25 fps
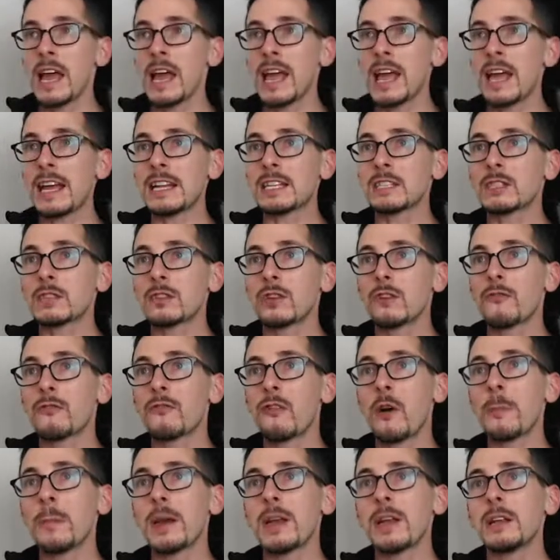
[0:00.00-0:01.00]
it's
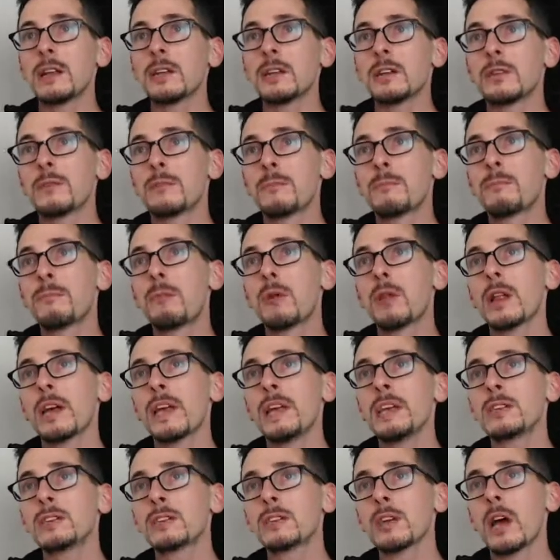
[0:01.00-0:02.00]
from a
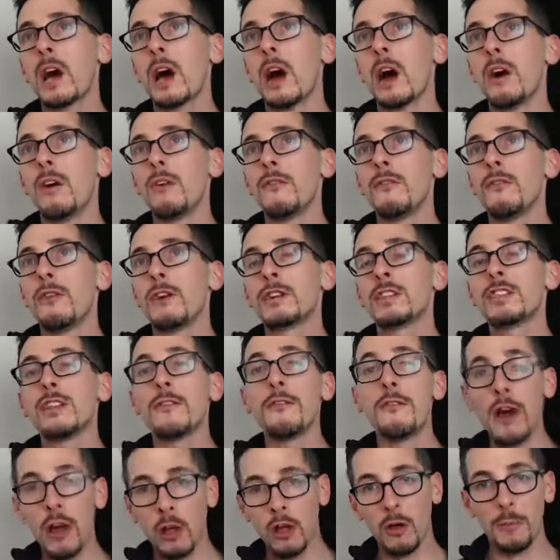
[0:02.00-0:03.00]
place of
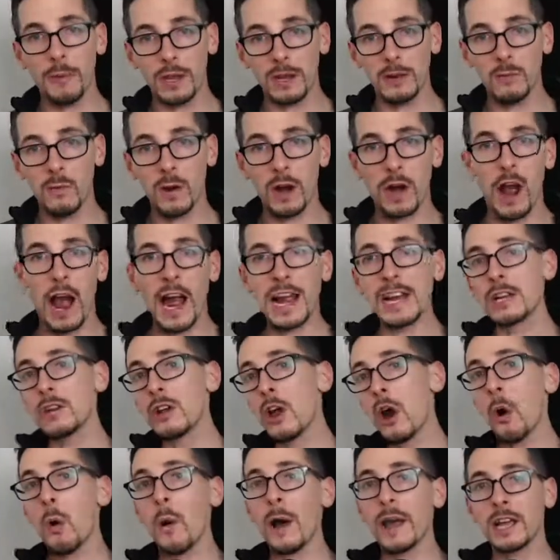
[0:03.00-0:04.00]
development where I
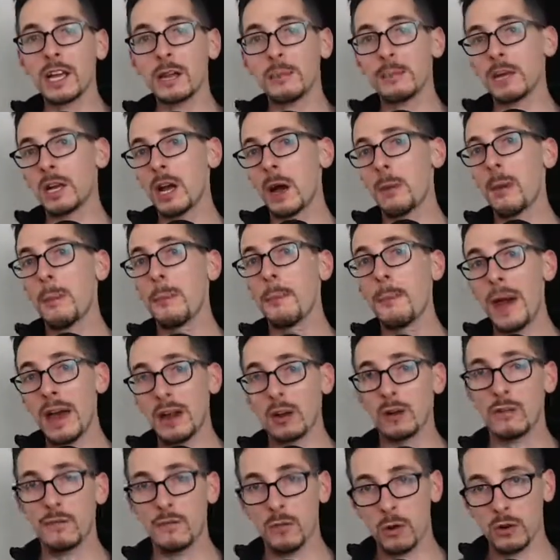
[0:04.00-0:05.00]
know I could become a
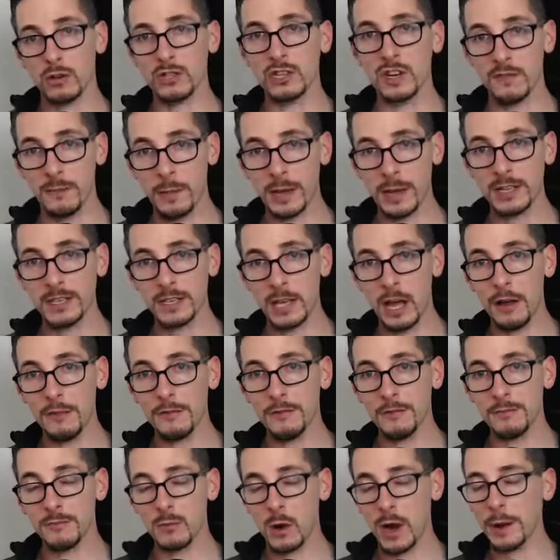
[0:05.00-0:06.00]
better version of myself,
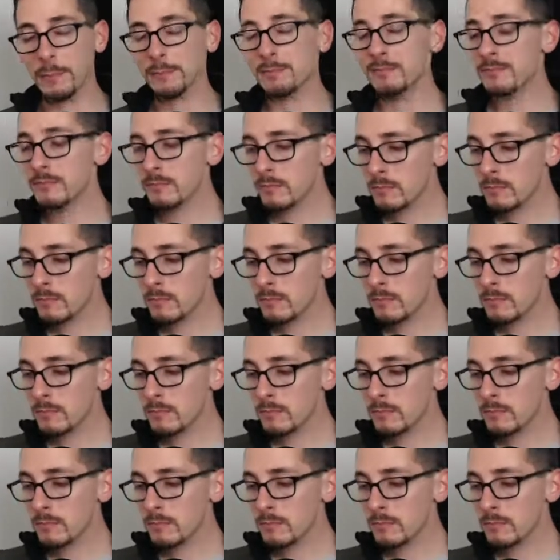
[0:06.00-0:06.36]
right?